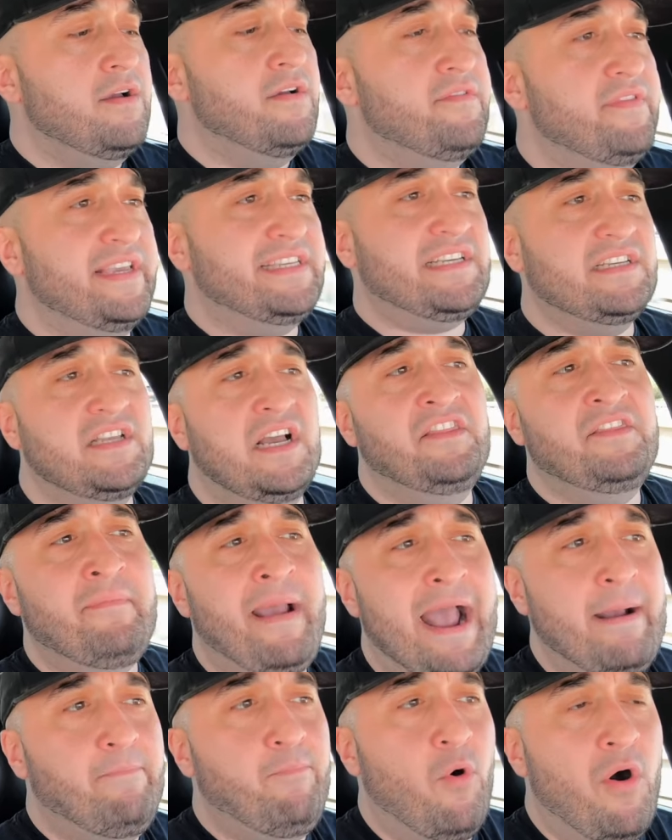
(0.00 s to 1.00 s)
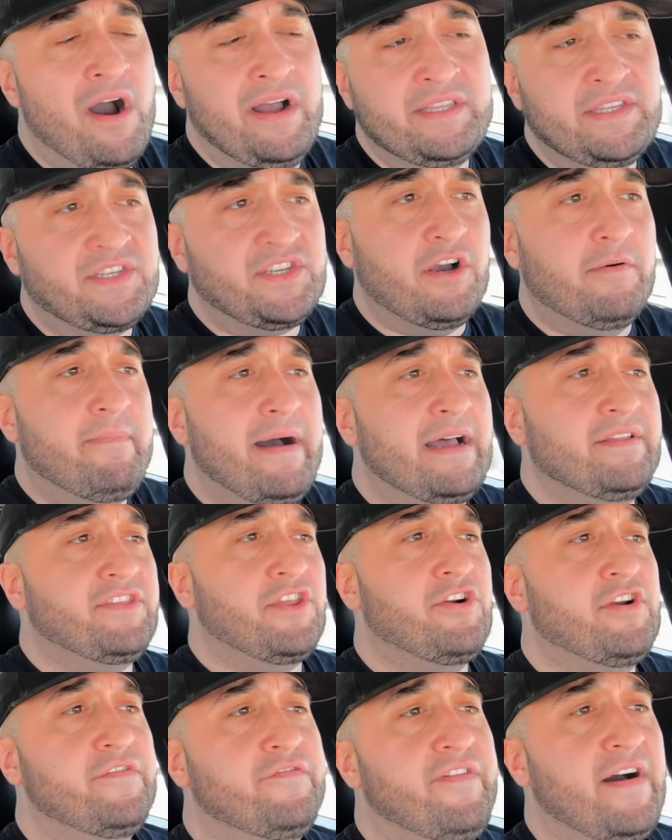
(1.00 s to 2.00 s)
This is on map 1, so about
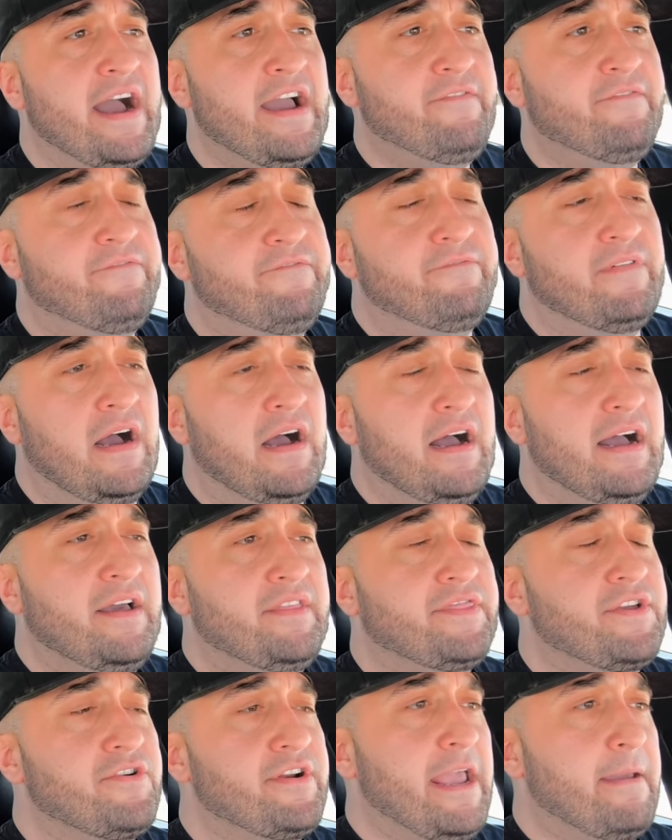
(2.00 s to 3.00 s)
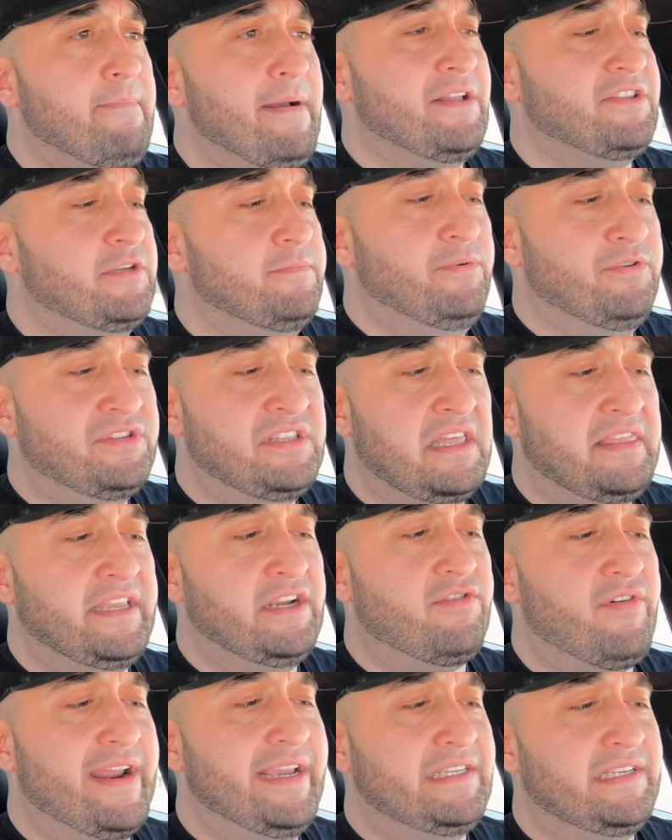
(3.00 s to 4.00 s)
38 pounds of boost,
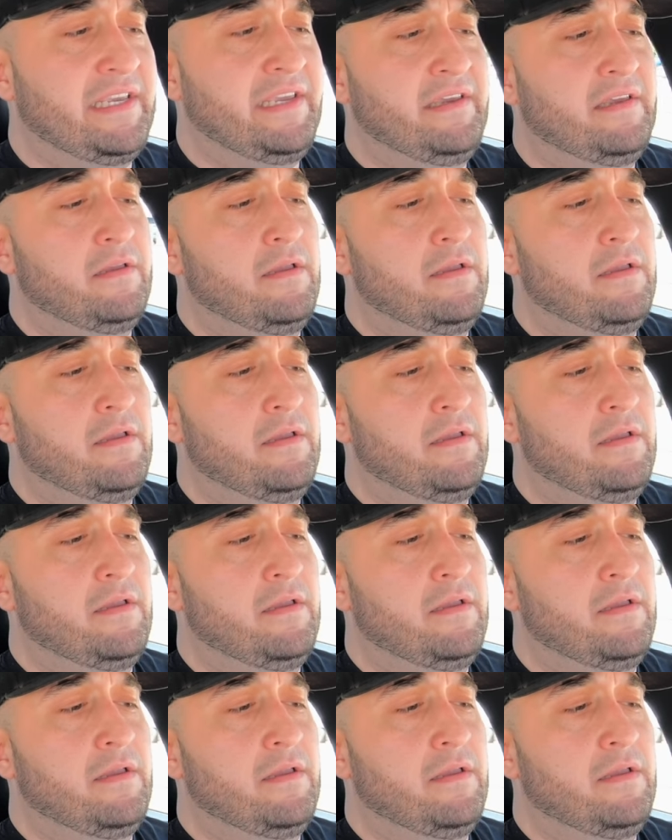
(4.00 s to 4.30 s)
nothing crazy.